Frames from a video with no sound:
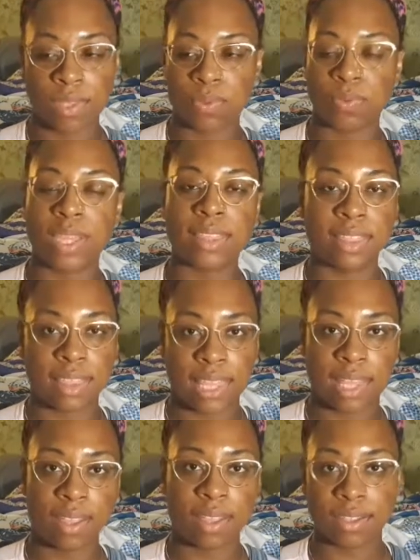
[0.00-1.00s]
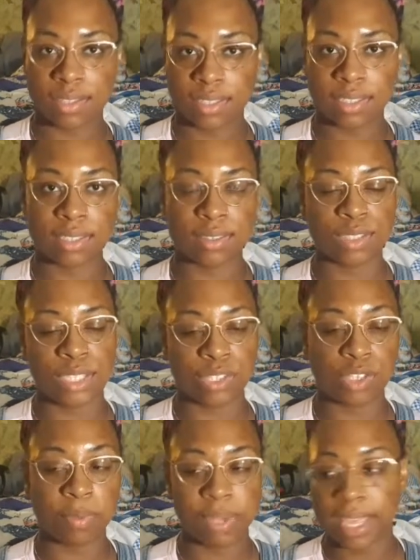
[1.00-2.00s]
with
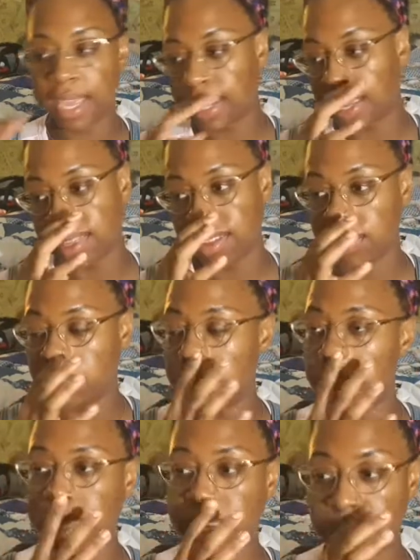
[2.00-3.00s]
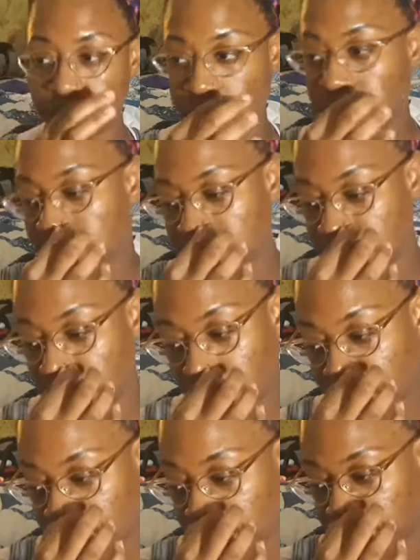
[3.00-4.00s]
AAA, like their AAA services or
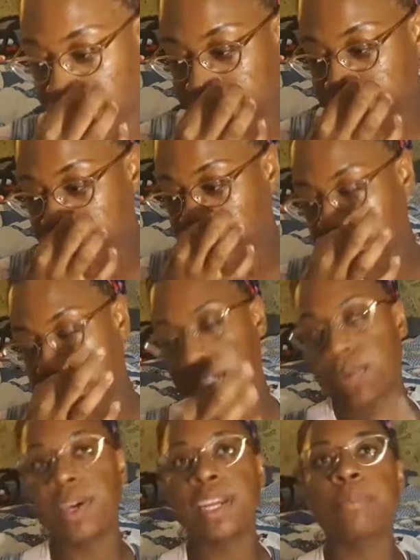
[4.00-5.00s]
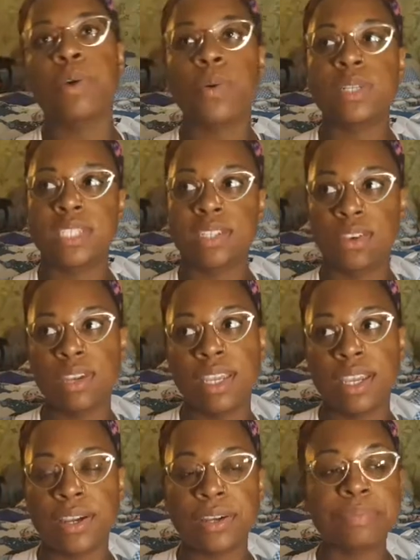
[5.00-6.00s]
whatever. So we end up going to
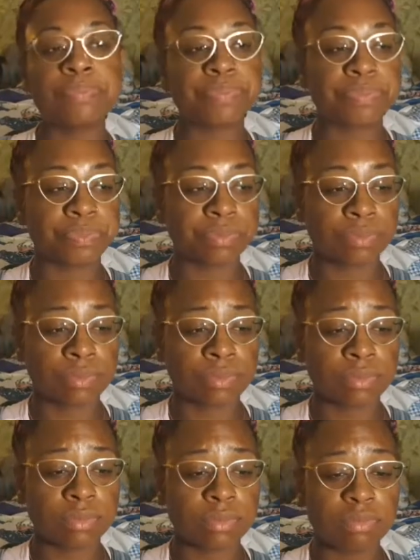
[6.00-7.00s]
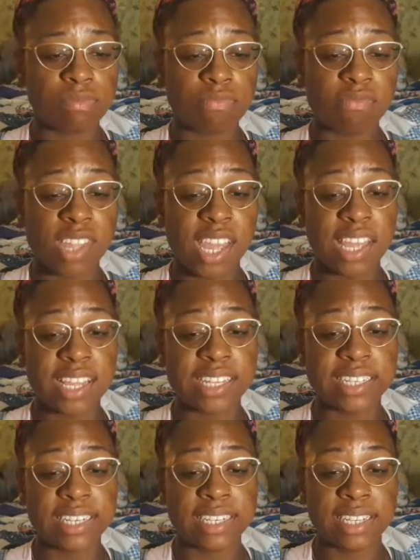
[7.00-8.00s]
Goodyear
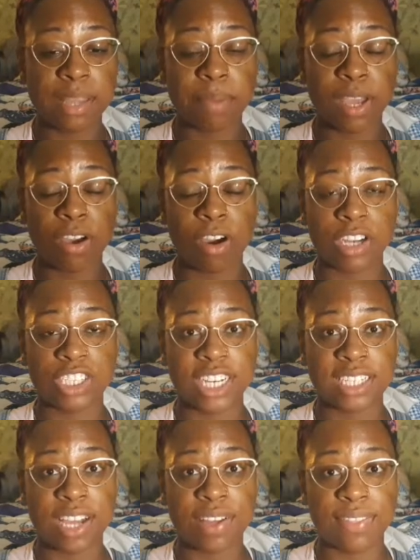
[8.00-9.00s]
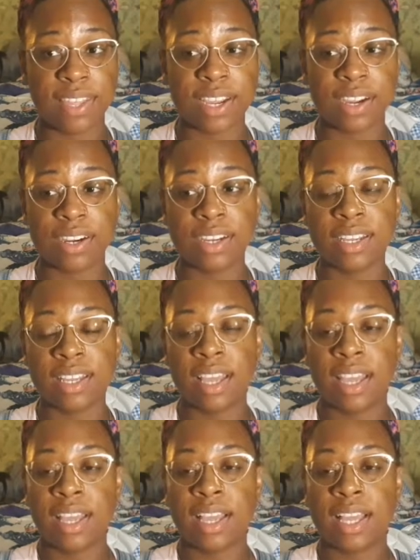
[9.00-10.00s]
and get my car checked out there.
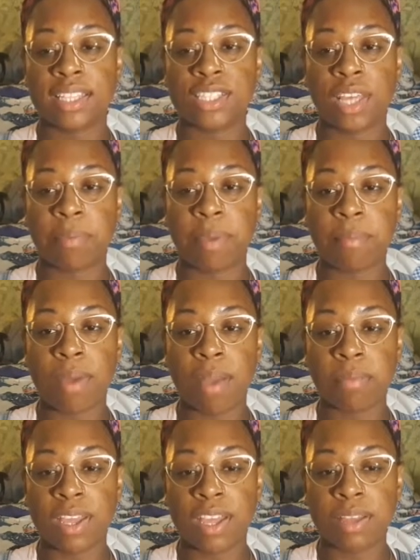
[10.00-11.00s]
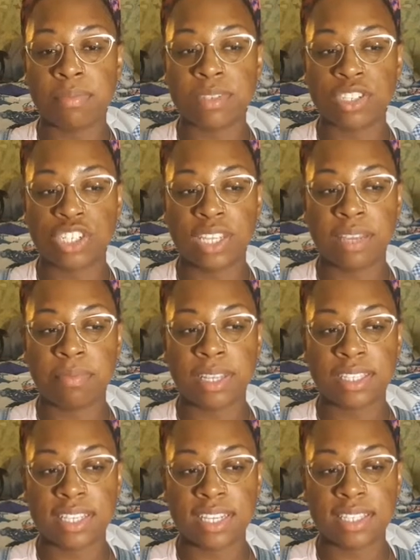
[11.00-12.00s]
And so like my mom comes, she like
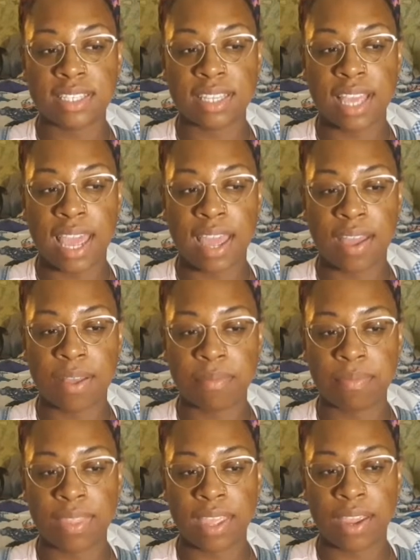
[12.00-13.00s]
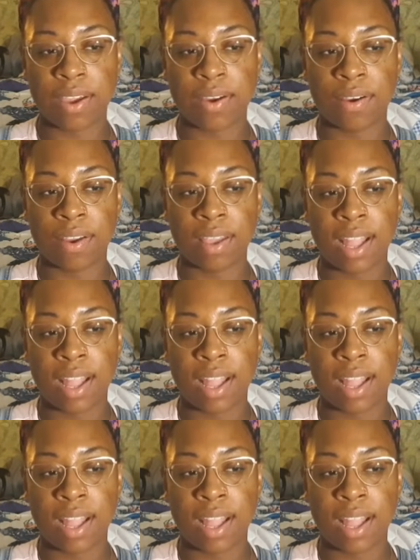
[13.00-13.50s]
meets us there,